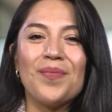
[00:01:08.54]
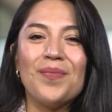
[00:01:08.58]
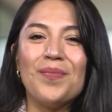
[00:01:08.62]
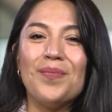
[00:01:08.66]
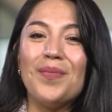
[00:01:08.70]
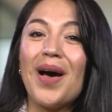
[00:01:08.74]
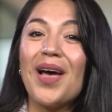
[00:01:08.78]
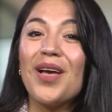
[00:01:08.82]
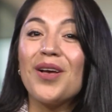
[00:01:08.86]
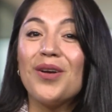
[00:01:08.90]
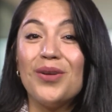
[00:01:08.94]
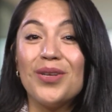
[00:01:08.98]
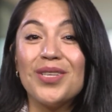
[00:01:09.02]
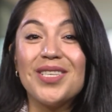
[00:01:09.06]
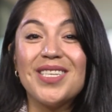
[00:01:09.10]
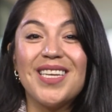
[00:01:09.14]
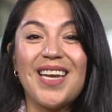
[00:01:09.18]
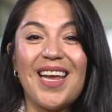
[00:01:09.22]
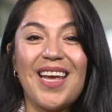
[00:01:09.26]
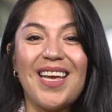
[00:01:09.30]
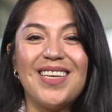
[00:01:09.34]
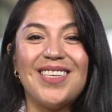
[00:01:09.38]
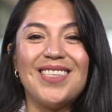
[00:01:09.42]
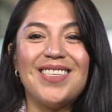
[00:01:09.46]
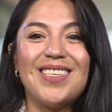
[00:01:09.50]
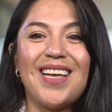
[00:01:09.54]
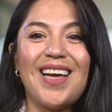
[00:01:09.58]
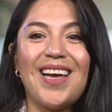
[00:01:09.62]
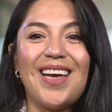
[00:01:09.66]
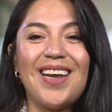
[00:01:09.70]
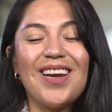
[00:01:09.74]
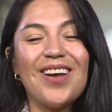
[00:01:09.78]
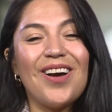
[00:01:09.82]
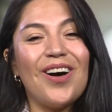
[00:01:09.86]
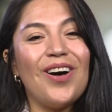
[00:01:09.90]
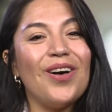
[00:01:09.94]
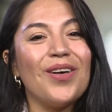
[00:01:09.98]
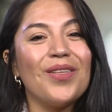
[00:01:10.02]
My goal today is
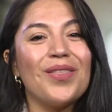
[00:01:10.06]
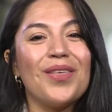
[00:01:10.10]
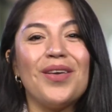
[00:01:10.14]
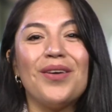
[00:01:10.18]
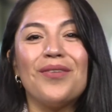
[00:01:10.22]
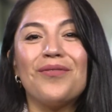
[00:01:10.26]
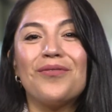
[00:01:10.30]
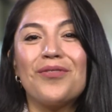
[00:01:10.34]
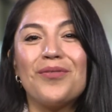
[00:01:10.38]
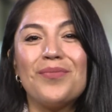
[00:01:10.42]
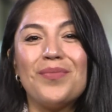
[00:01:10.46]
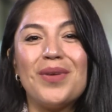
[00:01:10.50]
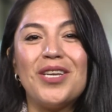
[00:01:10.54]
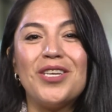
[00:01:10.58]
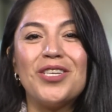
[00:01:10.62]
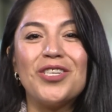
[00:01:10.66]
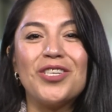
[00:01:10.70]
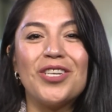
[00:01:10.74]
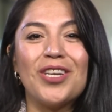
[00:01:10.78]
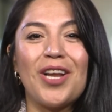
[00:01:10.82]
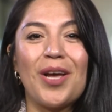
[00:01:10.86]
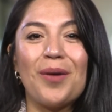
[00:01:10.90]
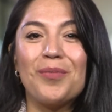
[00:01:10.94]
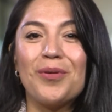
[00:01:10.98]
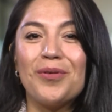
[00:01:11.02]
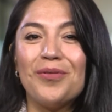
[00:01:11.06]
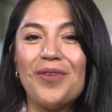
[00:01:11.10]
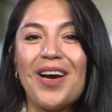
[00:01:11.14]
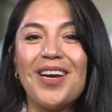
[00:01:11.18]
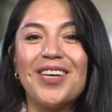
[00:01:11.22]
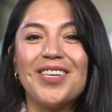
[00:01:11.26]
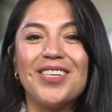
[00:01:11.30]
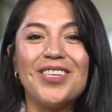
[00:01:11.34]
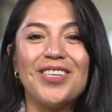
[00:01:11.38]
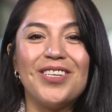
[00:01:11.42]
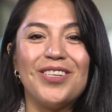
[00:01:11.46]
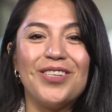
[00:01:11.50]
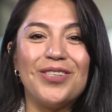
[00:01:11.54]
that all the information I
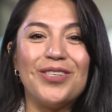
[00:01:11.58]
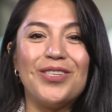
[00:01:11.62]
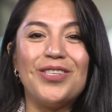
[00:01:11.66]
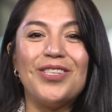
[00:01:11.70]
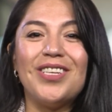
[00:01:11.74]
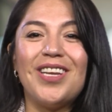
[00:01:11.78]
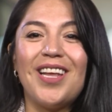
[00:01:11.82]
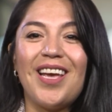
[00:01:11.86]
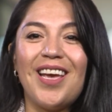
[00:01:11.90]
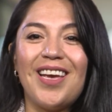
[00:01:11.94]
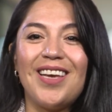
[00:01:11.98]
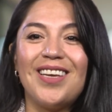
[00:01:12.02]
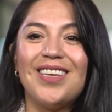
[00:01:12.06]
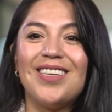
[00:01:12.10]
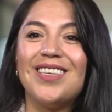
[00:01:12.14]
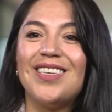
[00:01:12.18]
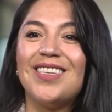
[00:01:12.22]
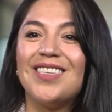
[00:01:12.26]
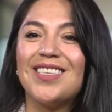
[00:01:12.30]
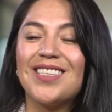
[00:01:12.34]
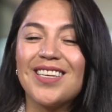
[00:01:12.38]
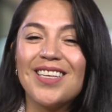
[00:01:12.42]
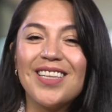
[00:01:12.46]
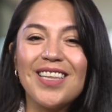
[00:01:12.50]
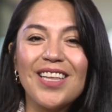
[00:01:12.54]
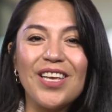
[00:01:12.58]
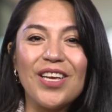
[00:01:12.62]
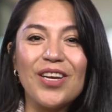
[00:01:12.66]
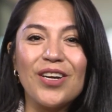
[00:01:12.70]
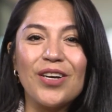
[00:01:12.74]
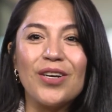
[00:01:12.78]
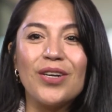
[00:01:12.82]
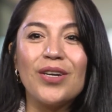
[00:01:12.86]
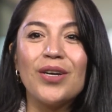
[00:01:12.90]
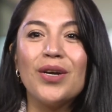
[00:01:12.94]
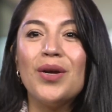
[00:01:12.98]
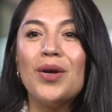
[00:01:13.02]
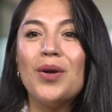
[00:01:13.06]
provide to you today is
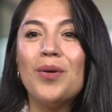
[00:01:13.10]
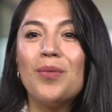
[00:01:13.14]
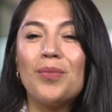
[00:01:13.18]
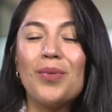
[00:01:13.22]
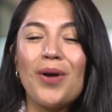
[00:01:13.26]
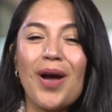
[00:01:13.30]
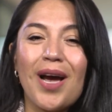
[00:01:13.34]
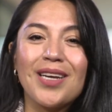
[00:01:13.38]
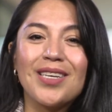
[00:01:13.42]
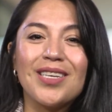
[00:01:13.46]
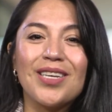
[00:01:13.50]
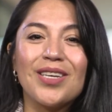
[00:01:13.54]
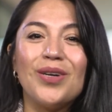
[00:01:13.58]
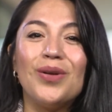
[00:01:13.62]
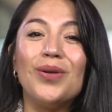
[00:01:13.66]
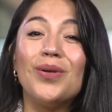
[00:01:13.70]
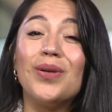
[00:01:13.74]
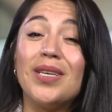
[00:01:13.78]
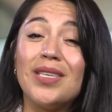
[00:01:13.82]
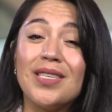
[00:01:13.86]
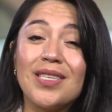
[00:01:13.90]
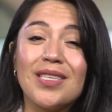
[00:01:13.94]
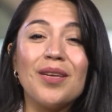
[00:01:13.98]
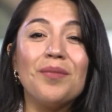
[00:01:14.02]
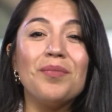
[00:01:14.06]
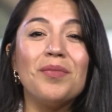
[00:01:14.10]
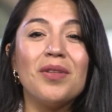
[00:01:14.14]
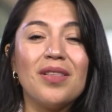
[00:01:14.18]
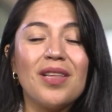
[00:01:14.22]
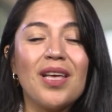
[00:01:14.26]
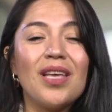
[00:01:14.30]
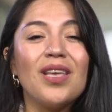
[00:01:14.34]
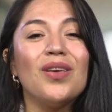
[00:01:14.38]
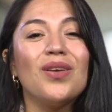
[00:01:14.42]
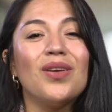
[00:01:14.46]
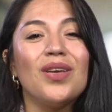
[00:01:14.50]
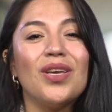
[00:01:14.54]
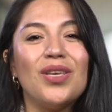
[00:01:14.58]
clear, practical, and something
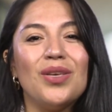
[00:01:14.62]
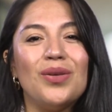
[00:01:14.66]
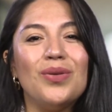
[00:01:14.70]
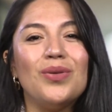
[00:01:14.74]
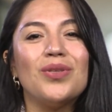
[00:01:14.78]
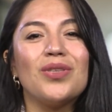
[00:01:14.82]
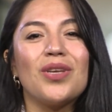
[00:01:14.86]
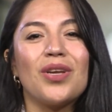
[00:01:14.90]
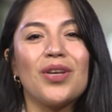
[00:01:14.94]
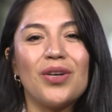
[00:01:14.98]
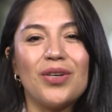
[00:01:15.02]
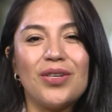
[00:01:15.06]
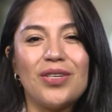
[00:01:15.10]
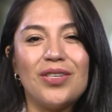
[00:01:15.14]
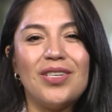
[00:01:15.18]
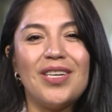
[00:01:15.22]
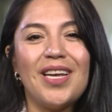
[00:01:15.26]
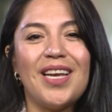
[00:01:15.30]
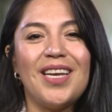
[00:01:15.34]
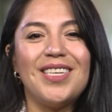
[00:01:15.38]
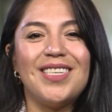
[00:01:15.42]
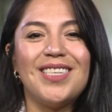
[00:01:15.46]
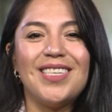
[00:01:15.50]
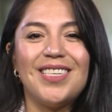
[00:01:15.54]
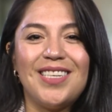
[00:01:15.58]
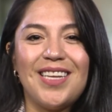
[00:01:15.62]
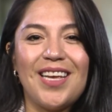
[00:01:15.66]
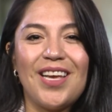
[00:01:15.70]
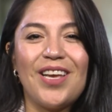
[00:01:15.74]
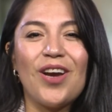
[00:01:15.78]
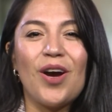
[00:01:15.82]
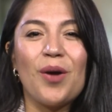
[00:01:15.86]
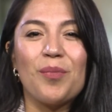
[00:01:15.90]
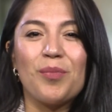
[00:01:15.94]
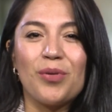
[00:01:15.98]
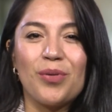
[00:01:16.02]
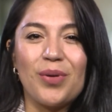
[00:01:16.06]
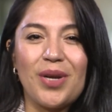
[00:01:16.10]
that you can use on your
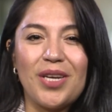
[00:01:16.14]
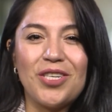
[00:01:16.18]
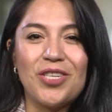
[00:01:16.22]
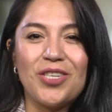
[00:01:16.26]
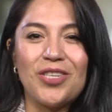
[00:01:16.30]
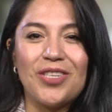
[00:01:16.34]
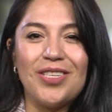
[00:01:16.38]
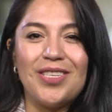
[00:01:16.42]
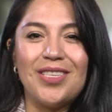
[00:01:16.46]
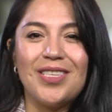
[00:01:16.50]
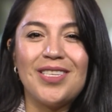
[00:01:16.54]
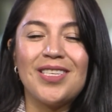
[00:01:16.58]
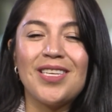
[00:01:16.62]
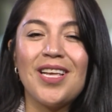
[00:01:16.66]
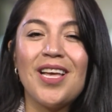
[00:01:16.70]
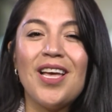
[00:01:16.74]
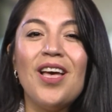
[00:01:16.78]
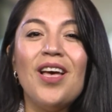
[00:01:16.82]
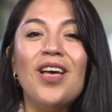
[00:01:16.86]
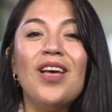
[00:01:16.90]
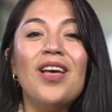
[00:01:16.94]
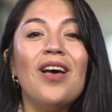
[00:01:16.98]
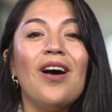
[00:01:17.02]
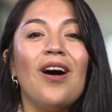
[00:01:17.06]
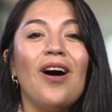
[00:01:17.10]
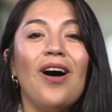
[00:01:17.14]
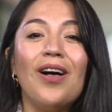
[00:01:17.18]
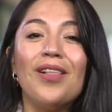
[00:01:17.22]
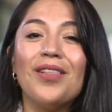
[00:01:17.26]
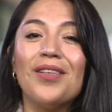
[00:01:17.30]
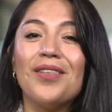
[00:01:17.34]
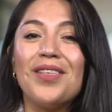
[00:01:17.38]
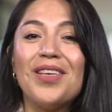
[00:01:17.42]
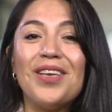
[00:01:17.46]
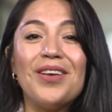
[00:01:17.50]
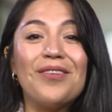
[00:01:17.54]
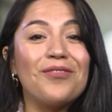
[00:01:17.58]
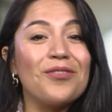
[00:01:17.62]
day-to-day operations. All
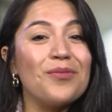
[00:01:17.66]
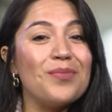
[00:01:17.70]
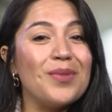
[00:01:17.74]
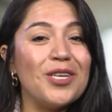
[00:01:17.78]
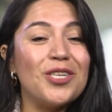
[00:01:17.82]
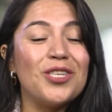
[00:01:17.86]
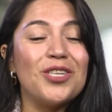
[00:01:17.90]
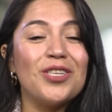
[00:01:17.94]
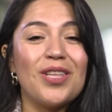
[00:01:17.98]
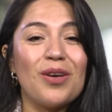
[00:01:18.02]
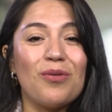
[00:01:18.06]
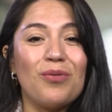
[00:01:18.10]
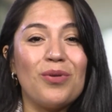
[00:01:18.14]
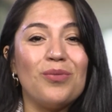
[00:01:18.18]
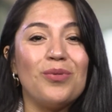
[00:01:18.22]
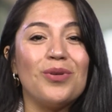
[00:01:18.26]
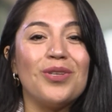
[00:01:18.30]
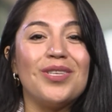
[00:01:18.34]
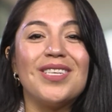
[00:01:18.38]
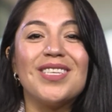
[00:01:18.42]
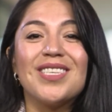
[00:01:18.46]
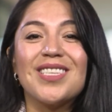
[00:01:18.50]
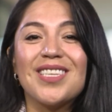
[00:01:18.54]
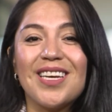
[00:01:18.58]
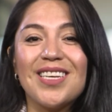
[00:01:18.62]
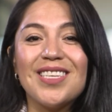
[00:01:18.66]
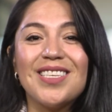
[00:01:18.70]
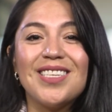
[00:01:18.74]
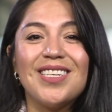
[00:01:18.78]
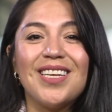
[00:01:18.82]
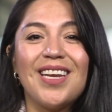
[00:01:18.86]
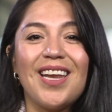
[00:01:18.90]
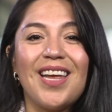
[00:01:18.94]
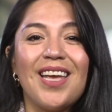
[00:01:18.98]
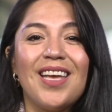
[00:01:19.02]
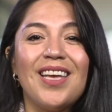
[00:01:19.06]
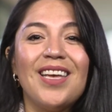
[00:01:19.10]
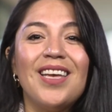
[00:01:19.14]
of the information that we will discuss
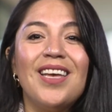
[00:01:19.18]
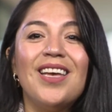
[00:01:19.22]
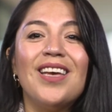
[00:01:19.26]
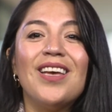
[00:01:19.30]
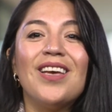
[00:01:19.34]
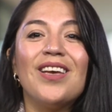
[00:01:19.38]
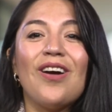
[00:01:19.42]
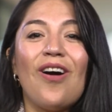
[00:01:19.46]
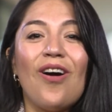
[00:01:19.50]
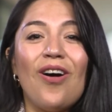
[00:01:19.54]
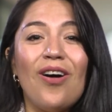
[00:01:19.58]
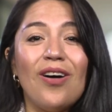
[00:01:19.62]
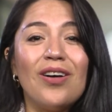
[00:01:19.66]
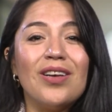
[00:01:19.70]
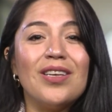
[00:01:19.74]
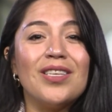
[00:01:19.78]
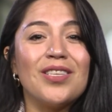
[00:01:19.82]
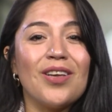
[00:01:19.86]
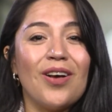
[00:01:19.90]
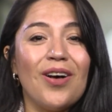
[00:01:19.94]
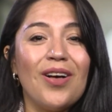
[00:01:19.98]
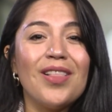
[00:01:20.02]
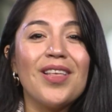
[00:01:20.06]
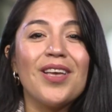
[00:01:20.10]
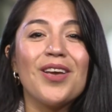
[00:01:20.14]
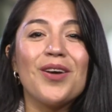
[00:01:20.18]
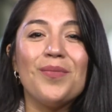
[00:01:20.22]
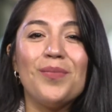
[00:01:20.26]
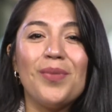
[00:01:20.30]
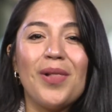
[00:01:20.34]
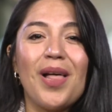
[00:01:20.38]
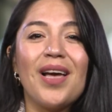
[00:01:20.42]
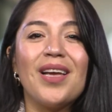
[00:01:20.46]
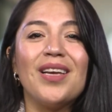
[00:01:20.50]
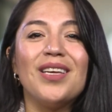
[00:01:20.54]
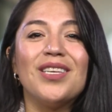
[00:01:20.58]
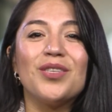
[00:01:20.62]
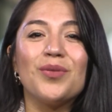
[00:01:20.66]
today is all in
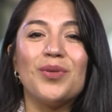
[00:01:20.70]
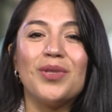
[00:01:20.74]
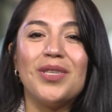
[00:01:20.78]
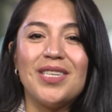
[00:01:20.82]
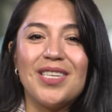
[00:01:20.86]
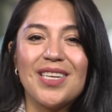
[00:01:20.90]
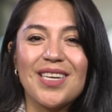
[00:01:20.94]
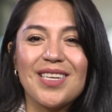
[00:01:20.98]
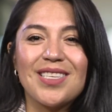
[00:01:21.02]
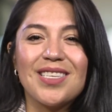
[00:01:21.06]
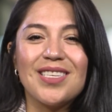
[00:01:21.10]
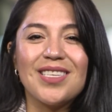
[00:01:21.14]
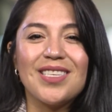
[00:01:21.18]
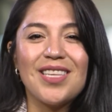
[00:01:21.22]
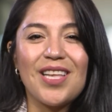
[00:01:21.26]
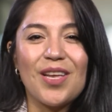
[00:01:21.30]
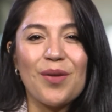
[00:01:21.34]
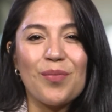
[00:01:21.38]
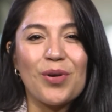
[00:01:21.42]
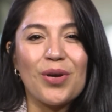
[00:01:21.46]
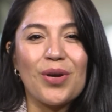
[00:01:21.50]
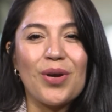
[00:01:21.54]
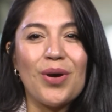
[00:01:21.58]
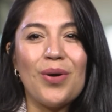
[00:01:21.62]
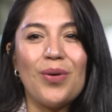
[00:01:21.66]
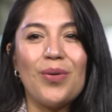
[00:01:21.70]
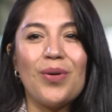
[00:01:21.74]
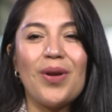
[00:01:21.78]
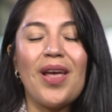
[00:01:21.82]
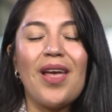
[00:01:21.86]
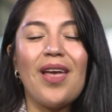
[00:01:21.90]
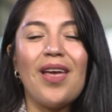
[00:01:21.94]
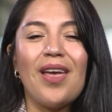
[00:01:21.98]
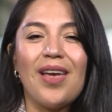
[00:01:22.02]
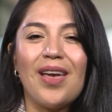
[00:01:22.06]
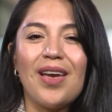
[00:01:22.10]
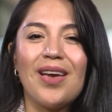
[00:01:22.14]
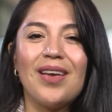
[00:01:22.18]
compliance with the Texas Labor Code
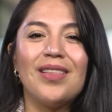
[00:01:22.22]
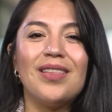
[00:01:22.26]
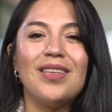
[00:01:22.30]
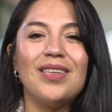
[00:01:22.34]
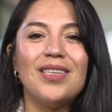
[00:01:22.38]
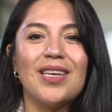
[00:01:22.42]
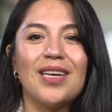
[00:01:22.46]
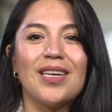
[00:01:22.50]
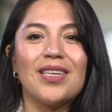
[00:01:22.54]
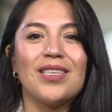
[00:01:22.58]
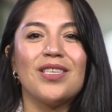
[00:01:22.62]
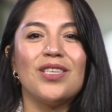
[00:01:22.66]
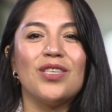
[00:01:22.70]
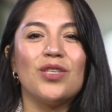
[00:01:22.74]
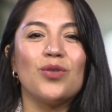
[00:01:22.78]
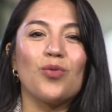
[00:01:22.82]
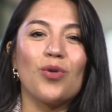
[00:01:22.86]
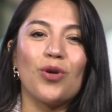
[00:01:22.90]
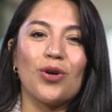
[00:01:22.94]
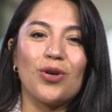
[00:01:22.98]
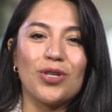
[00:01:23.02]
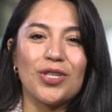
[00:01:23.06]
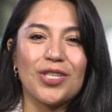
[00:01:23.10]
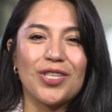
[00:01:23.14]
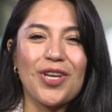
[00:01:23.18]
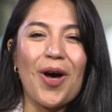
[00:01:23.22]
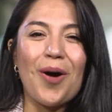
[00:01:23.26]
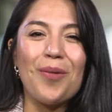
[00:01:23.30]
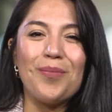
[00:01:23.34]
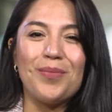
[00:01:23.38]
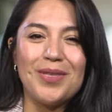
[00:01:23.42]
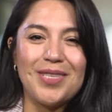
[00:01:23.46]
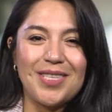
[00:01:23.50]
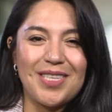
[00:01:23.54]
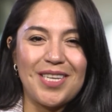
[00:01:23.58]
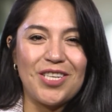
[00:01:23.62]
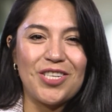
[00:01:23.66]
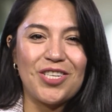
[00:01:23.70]
and the Texas Workers'
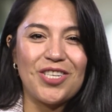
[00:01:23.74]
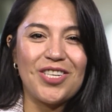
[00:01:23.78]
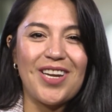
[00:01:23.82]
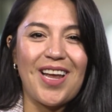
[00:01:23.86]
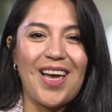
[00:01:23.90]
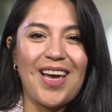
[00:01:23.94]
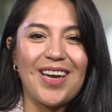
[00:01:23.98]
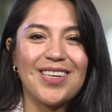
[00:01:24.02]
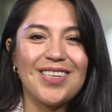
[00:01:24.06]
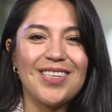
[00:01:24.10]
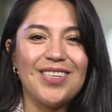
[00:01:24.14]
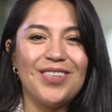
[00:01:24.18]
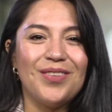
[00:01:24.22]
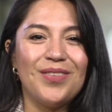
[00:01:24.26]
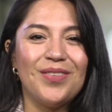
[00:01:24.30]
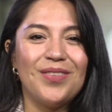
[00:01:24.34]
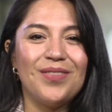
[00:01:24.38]
Compensation Act.